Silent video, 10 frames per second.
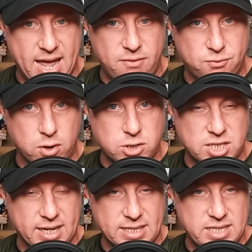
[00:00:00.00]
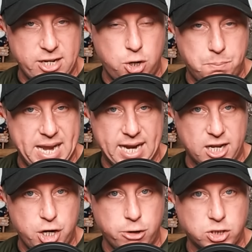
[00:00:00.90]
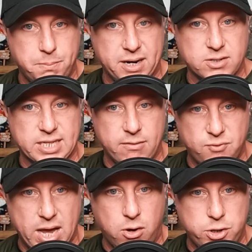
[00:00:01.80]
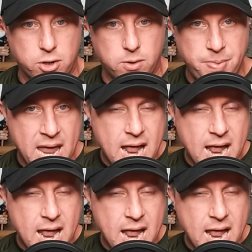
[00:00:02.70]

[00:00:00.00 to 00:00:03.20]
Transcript: efforts to continue being a huge embarrassing failure.